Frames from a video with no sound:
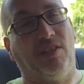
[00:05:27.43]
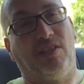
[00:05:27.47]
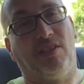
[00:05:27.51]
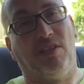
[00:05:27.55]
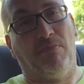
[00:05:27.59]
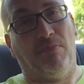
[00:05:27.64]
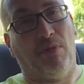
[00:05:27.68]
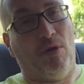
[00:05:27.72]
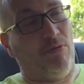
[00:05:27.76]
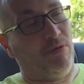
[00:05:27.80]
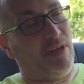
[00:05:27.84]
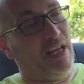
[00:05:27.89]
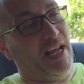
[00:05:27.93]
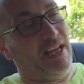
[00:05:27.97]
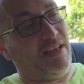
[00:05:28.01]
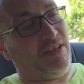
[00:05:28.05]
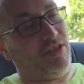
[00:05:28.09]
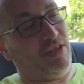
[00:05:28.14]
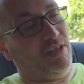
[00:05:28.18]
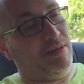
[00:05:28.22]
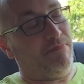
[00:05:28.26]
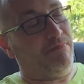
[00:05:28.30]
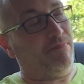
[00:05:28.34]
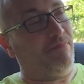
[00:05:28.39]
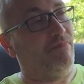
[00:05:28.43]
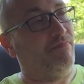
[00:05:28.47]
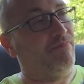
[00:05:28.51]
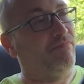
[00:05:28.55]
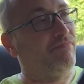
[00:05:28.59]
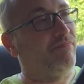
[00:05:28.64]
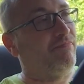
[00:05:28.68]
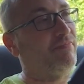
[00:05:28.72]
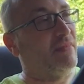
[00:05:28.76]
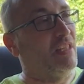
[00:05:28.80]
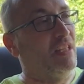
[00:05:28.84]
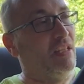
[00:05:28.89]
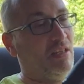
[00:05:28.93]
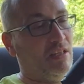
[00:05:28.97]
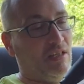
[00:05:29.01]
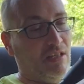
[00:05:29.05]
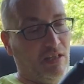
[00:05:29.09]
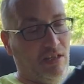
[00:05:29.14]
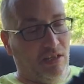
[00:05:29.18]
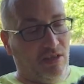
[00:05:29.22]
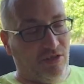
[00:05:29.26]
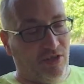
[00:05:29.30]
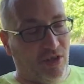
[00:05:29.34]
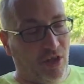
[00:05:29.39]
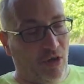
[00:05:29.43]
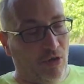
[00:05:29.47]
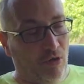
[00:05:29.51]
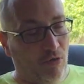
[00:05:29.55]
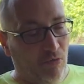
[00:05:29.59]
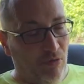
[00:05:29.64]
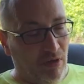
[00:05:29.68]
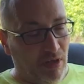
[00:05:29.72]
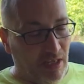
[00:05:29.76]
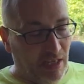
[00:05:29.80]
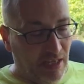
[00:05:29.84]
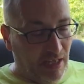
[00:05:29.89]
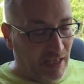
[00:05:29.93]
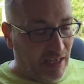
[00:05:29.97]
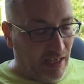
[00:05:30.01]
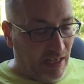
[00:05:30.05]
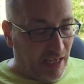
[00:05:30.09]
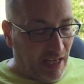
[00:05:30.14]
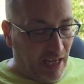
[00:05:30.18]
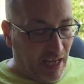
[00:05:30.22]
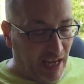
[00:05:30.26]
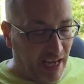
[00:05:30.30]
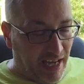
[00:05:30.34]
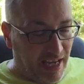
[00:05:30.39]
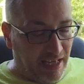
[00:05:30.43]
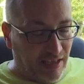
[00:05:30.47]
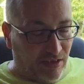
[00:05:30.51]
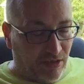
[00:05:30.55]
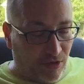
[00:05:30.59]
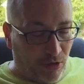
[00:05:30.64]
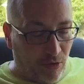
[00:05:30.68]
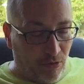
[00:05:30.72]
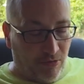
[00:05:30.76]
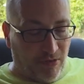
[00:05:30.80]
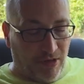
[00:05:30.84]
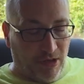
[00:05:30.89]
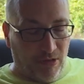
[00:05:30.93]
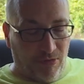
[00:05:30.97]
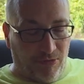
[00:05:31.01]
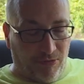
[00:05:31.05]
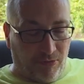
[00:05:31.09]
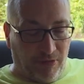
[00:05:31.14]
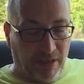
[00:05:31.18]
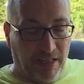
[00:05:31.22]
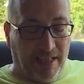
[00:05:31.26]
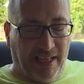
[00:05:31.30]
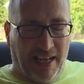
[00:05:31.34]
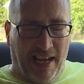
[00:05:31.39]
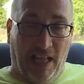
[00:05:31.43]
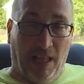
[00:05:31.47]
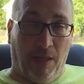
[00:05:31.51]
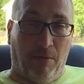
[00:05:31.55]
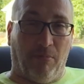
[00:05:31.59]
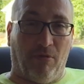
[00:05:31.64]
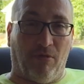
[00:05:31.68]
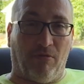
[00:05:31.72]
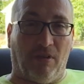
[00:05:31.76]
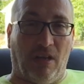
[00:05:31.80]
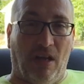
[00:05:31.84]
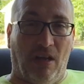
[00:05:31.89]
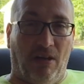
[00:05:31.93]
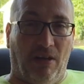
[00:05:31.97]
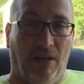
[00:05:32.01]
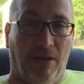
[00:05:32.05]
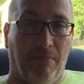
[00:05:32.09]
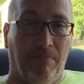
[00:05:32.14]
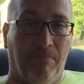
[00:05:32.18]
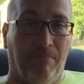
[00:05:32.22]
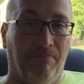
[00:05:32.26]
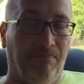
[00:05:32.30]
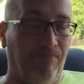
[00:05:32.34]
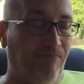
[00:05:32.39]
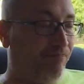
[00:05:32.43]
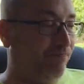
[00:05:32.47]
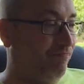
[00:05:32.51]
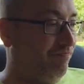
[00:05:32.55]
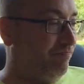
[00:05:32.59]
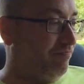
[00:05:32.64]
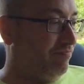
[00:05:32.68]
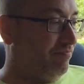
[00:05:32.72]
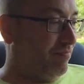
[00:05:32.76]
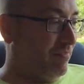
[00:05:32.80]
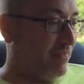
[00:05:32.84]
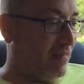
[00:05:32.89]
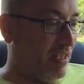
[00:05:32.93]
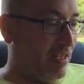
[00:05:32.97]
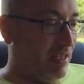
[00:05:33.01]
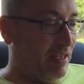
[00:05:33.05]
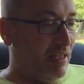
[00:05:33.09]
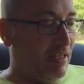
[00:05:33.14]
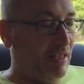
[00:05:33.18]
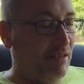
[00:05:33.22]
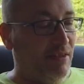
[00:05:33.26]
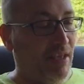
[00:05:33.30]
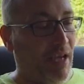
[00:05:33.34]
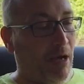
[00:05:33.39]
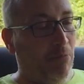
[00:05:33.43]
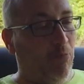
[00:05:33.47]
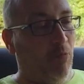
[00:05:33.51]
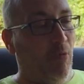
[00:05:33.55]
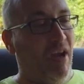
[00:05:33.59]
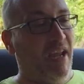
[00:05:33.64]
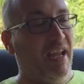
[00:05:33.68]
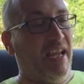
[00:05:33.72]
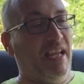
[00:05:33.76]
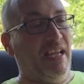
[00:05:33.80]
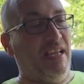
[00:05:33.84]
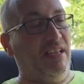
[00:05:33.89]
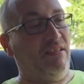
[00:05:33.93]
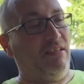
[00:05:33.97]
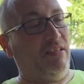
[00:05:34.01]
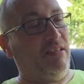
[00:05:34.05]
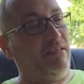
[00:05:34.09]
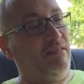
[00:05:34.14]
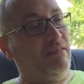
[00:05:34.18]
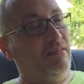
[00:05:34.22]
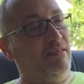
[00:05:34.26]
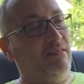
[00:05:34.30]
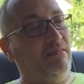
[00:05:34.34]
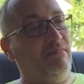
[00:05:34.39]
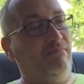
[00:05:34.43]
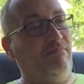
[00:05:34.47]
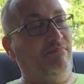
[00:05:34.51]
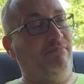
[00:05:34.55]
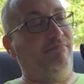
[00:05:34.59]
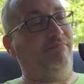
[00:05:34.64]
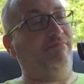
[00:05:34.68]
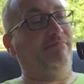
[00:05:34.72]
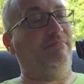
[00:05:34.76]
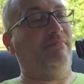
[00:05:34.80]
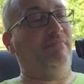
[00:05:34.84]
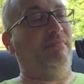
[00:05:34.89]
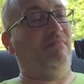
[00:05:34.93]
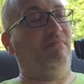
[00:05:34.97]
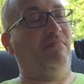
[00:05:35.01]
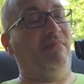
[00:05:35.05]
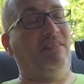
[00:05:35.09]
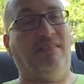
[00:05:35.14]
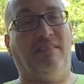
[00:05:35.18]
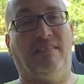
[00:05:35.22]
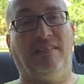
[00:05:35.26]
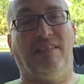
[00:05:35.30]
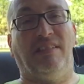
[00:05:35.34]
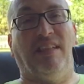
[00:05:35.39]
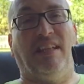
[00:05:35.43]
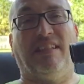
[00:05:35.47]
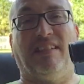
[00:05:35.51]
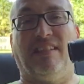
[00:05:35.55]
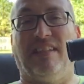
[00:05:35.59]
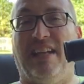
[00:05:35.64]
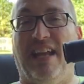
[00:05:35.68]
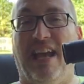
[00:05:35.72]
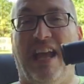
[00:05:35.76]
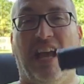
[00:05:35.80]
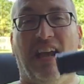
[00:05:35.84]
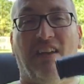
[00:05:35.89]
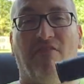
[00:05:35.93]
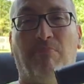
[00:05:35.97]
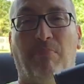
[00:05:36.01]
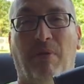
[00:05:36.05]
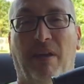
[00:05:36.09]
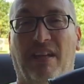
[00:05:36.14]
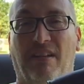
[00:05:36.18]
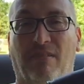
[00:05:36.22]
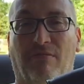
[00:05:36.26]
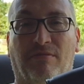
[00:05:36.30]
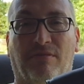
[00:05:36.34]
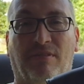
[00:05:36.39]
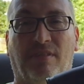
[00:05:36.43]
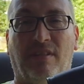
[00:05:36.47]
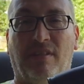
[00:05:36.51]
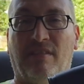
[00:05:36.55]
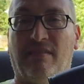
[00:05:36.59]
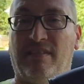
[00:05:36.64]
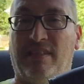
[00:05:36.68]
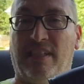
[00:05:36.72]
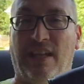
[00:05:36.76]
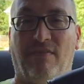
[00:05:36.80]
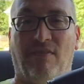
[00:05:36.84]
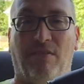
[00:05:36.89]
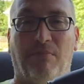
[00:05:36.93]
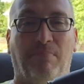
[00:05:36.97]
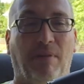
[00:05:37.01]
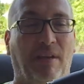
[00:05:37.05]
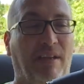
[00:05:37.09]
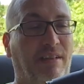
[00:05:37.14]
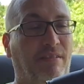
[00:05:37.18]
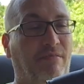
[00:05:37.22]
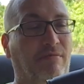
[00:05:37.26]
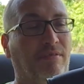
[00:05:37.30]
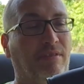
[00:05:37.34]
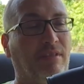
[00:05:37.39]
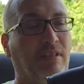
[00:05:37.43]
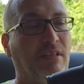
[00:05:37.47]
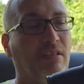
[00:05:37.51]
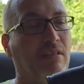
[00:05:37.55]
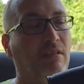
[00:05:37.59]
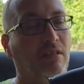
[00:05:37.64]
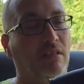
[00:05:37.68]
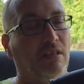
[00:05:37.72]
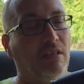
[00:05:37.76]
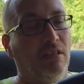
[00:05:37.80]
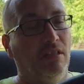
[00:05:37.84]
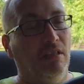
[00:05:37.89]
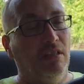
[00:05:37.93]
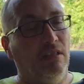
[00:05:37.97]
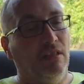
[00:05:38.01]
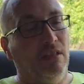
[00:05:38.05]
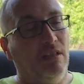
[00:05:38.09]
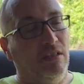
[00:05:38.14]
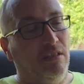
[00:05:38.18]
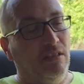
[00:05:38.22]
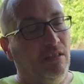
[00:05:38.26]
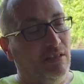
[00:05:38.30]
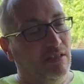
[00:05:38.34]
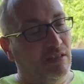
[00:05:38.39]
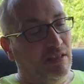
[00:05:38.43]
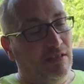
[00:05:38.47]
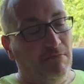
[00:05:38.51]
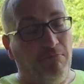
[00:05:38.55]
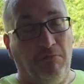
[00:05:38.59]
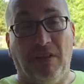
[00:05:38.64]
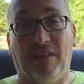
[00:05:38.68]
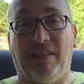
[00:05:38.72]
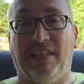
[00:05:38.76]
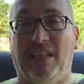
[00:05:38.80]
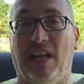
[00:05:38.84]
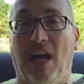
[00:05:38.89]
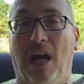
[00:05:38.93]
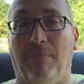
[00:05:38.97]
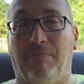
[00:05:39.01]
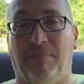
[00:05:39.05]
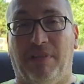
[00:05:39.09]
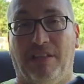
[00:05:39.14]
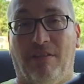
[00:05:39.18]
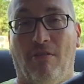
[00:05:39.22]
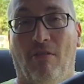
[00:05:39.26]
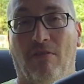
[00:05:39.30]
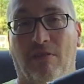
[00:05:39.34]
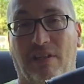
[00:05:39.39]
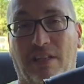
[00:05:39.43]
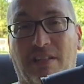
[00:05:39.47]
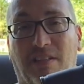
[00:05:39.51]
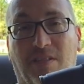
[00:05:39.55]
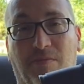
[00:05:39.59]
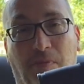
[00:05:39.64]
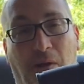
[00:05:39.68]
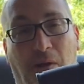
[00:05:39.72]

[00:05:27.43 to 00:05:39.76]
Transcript: it's a bolt action. So a 223 caliber gun that weighs 6.5 pounds, 7 pounds, with the optic on it, it's